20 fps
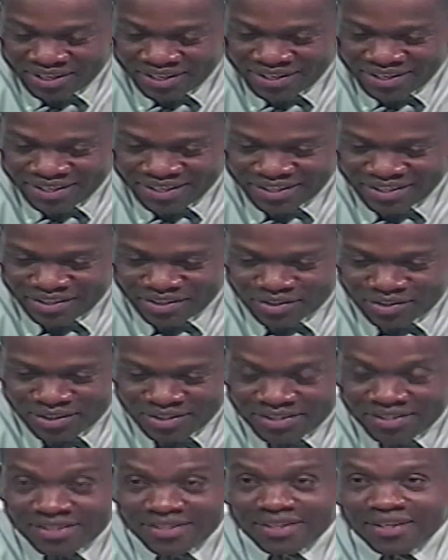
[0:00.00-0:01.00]
in
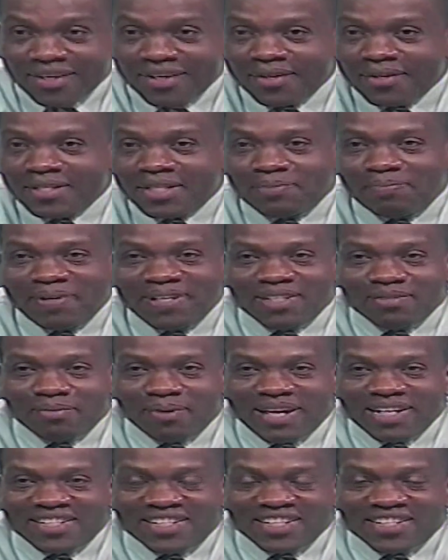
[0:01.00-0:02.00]
just a space of
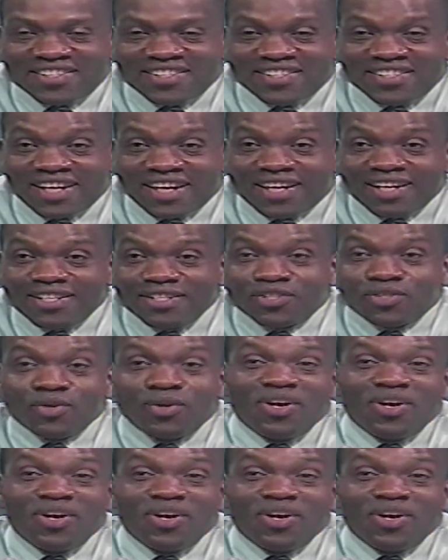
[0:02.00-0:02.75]
about 60 seconds.